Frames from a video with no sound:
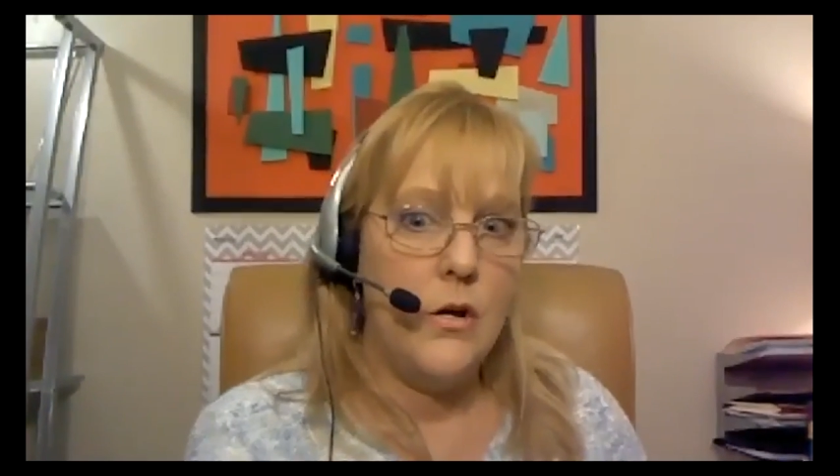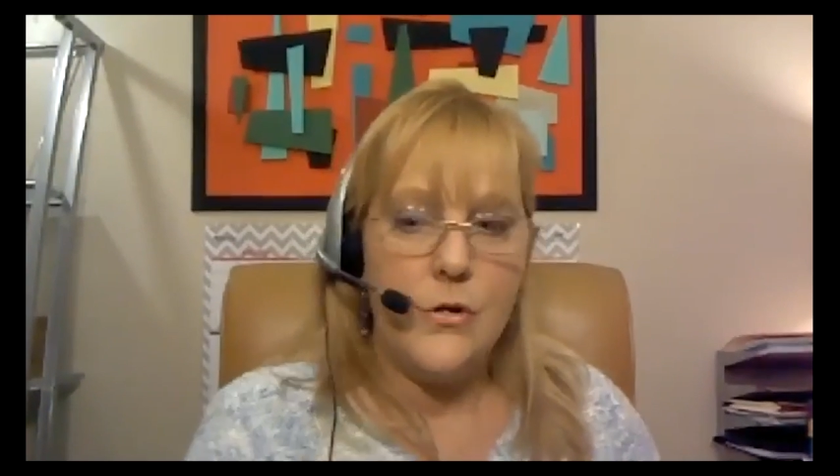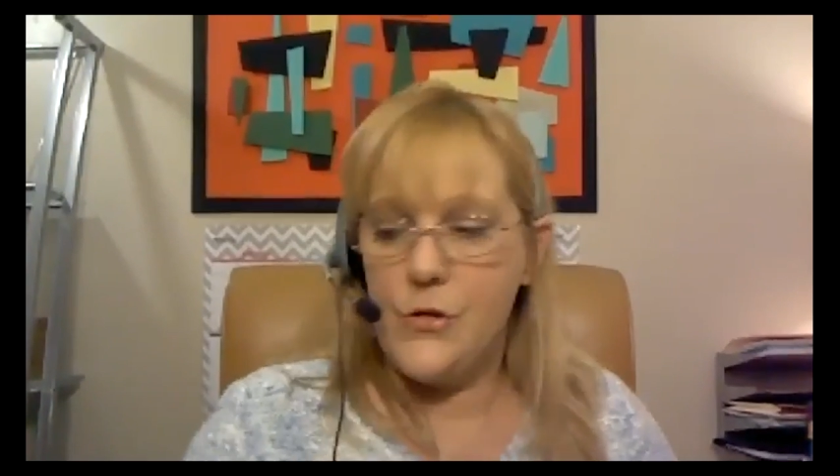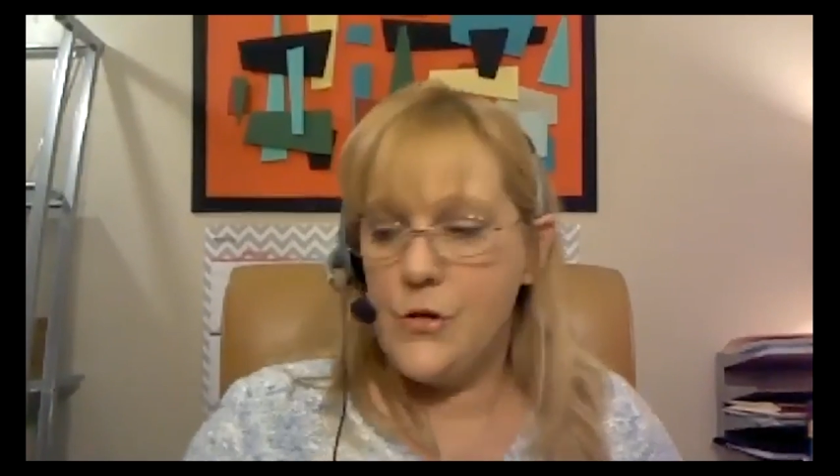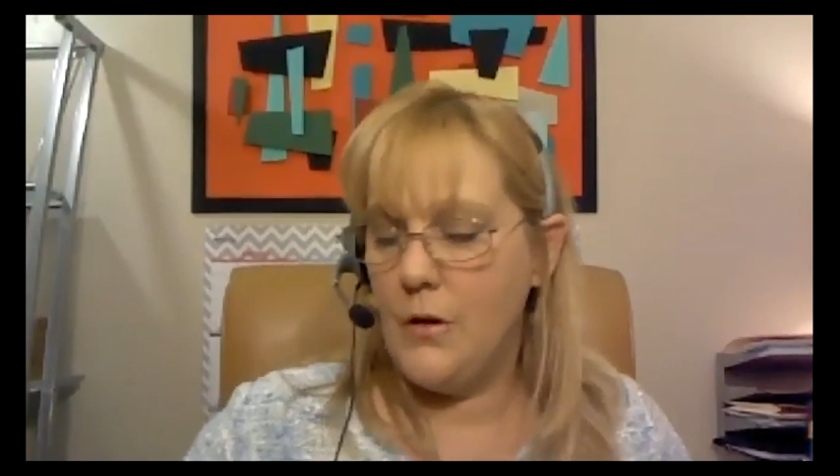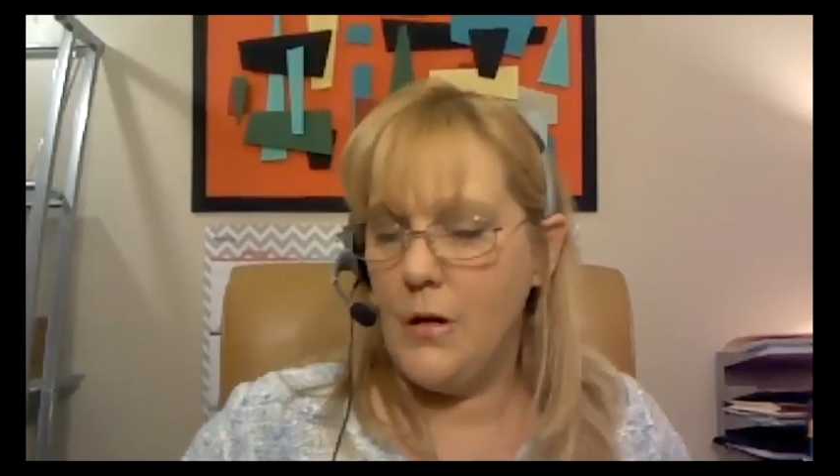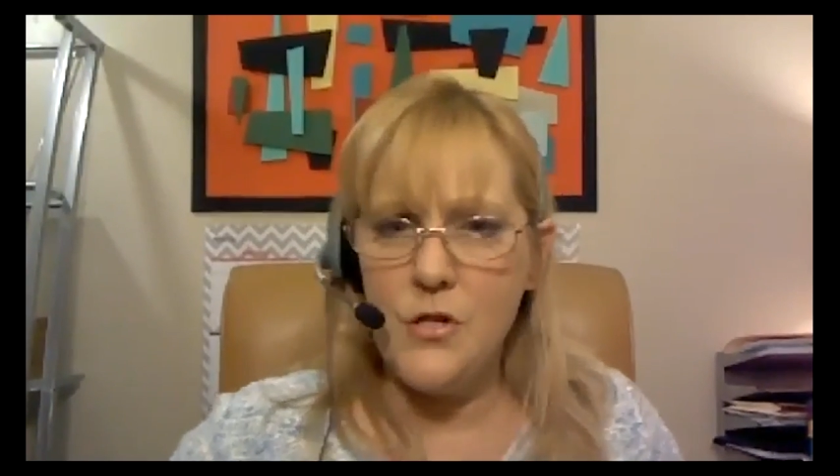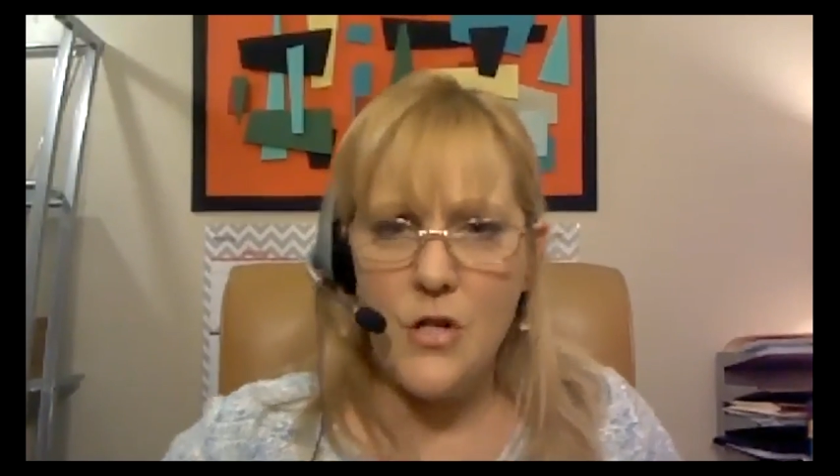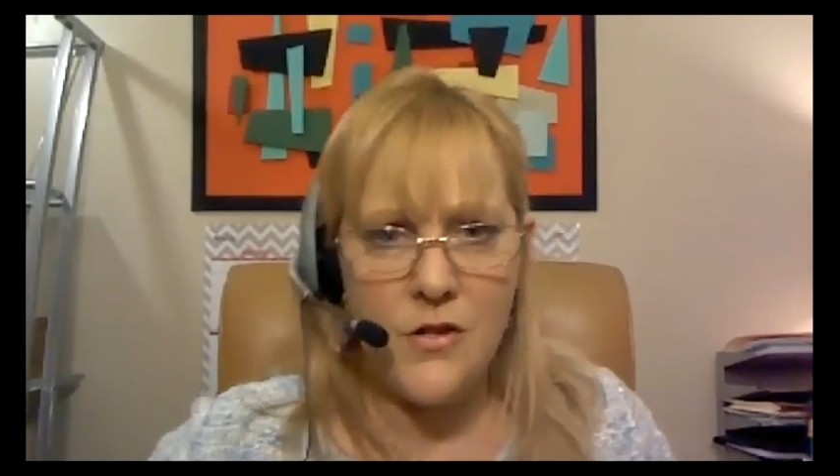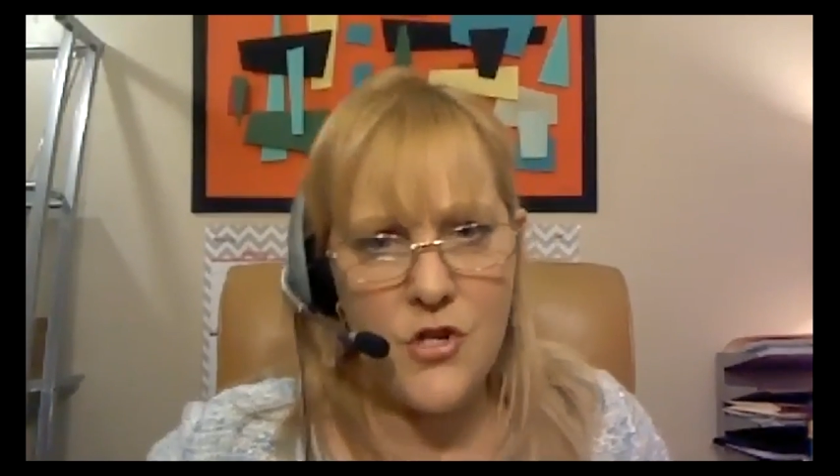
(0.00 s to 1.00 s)
So let me
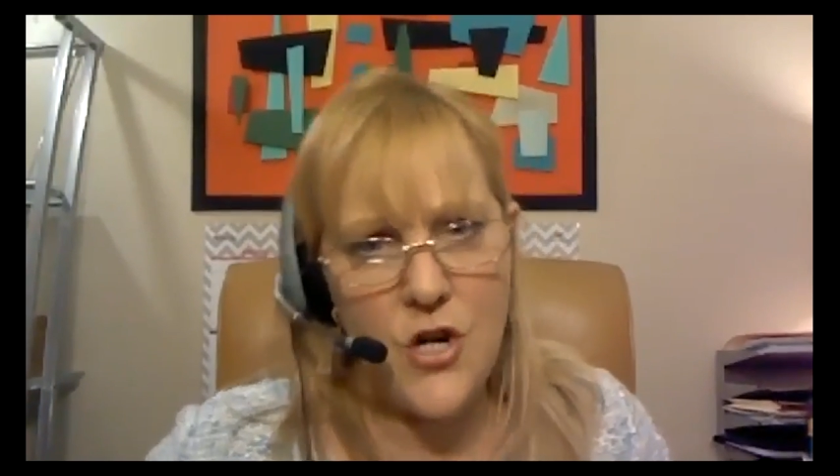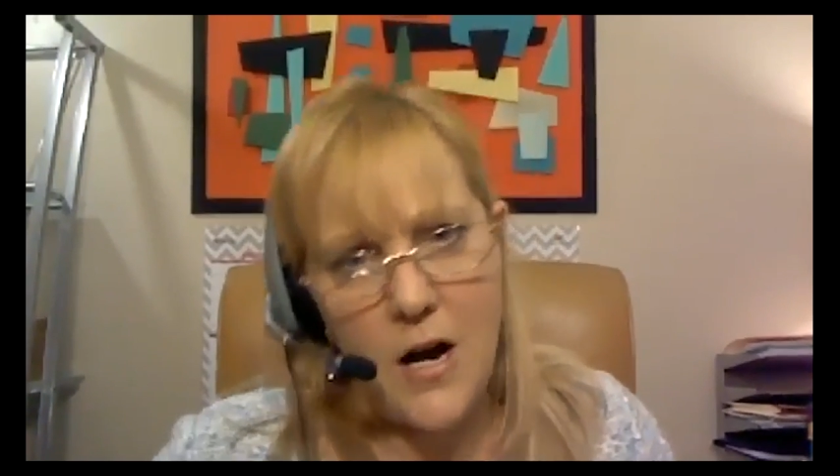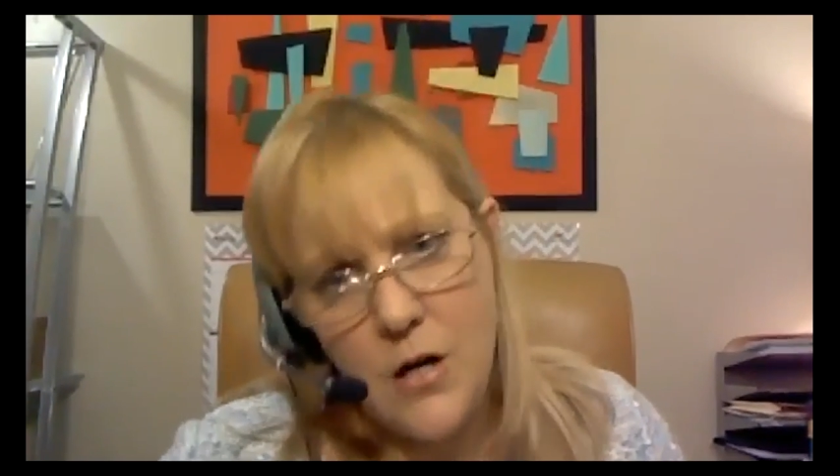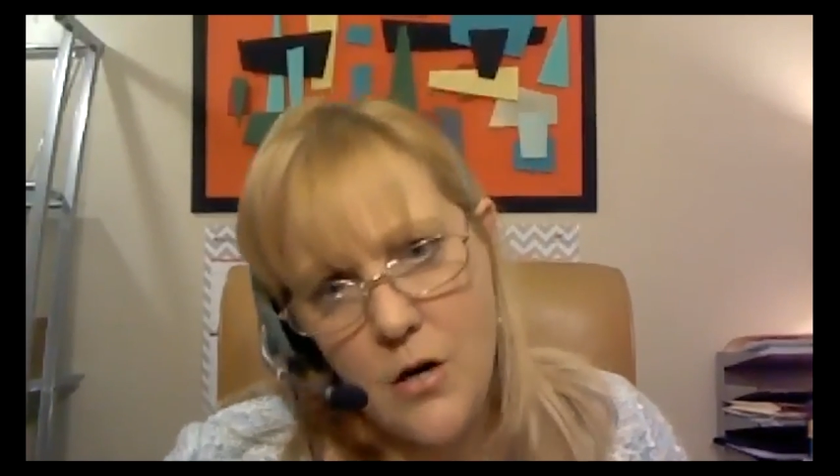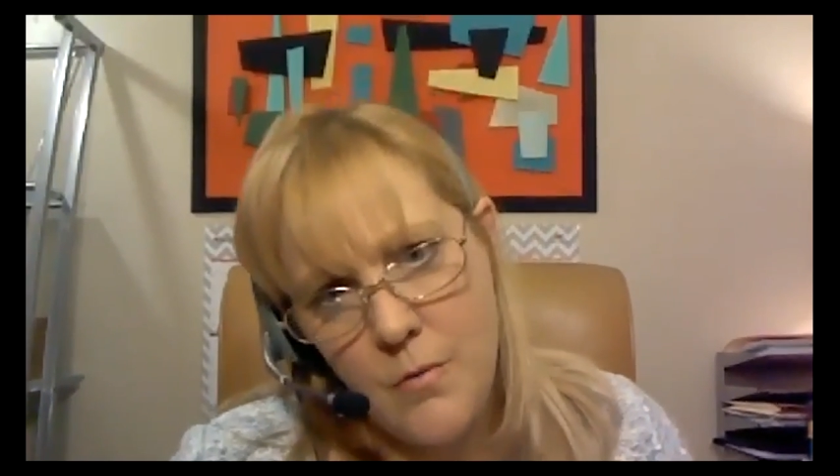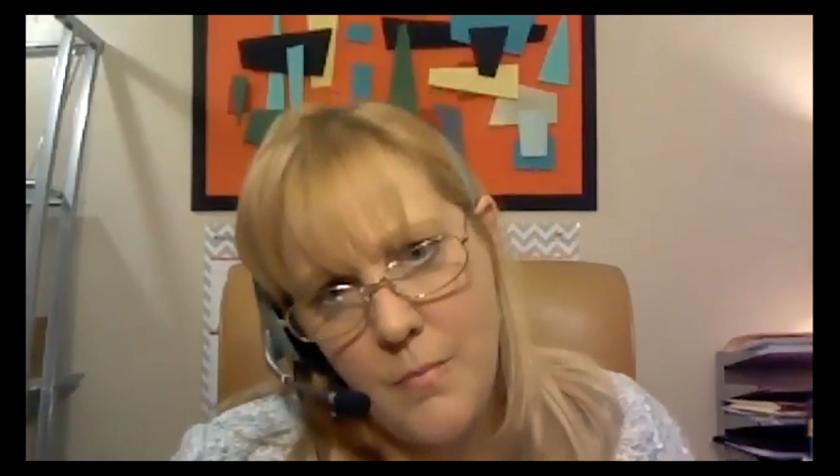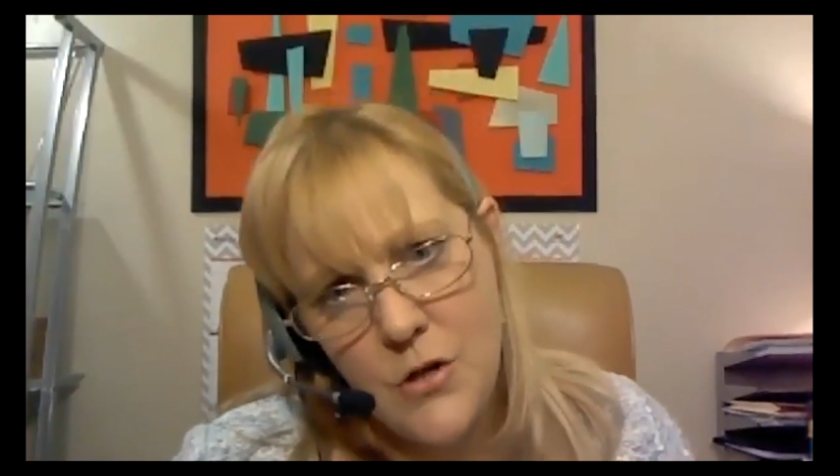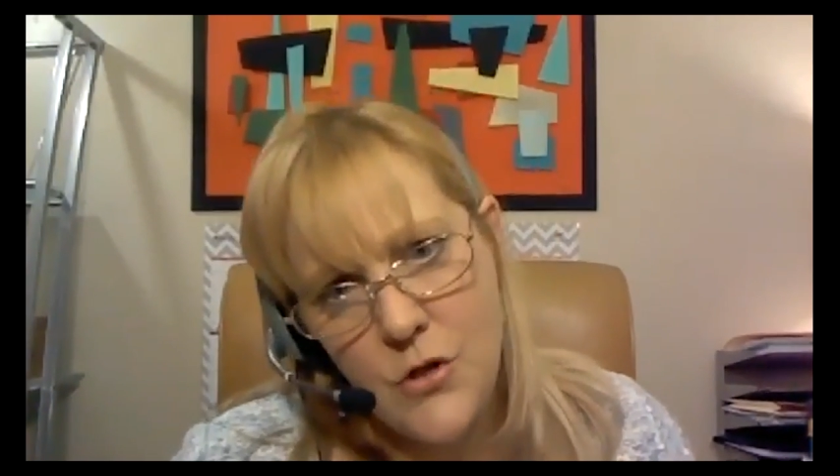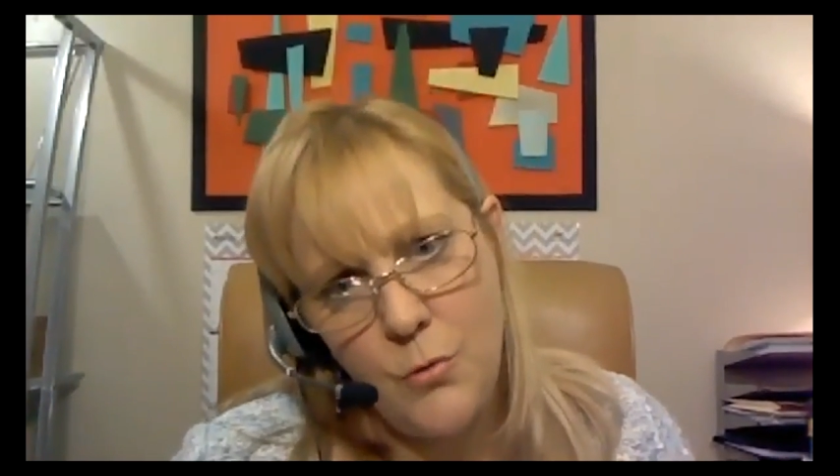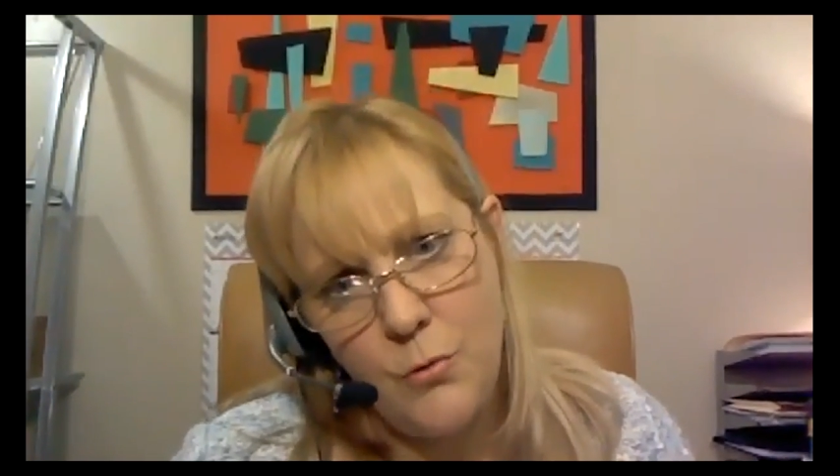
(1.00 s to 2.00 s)
check the chat here and
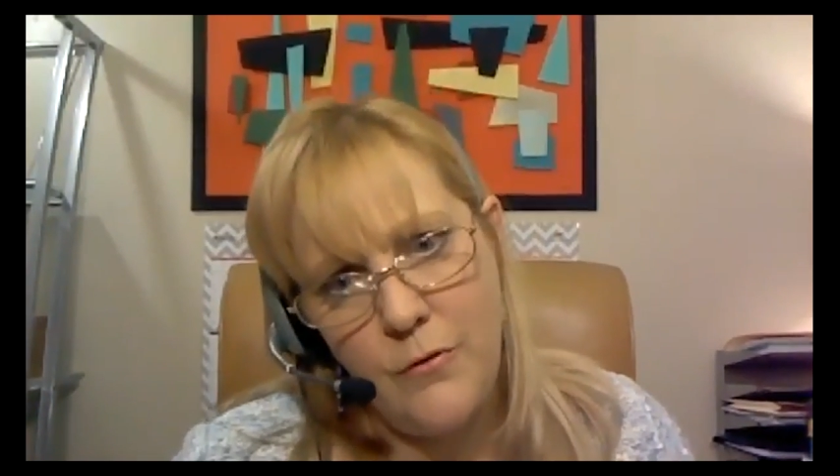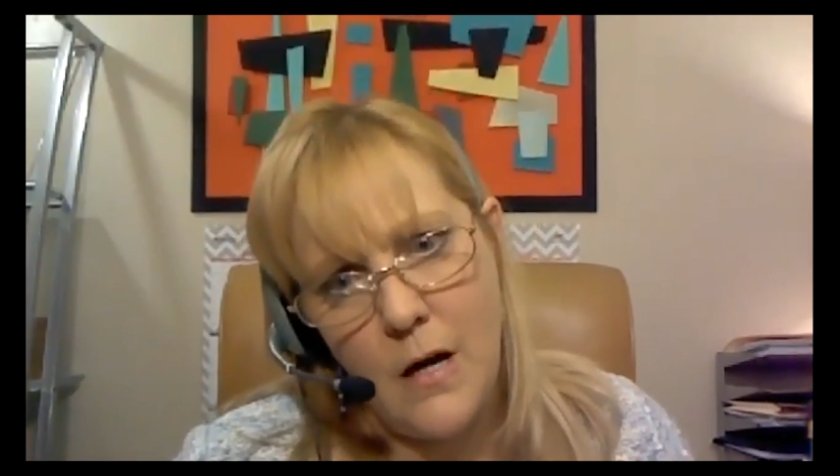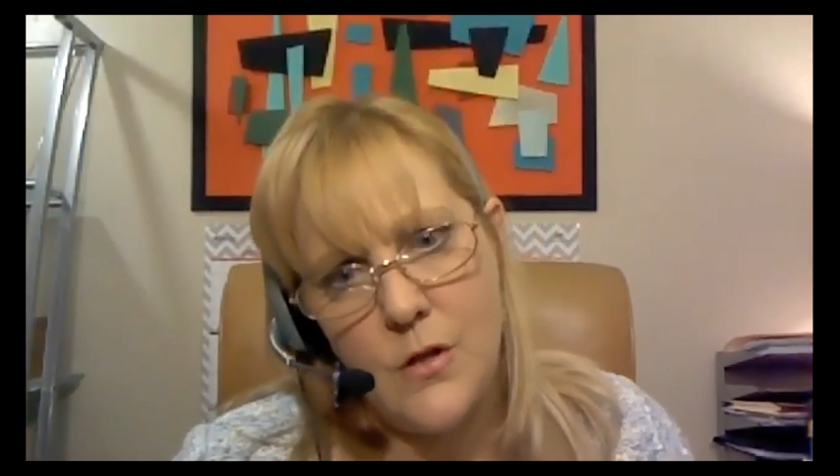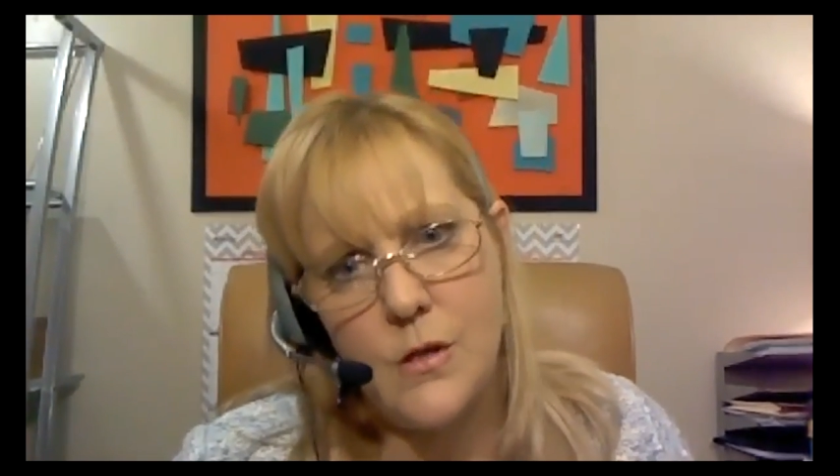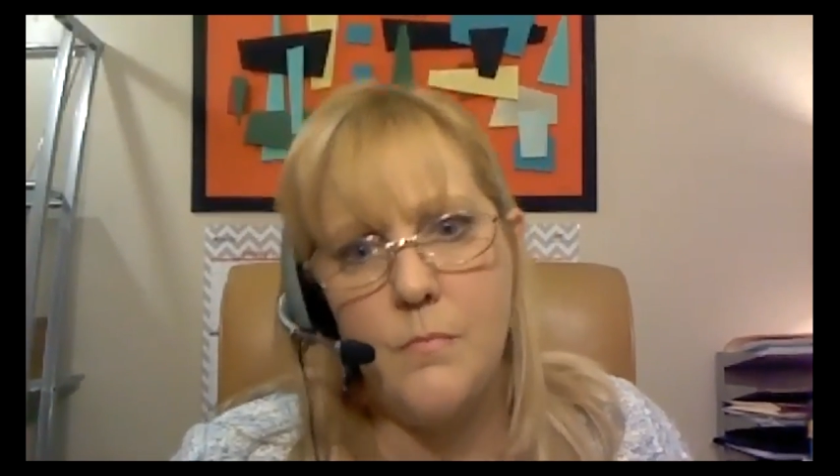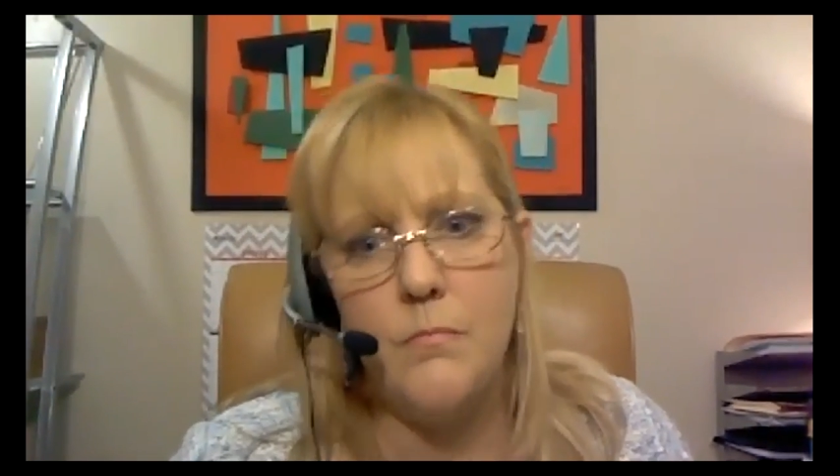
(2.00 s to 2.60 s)
make sure we've got this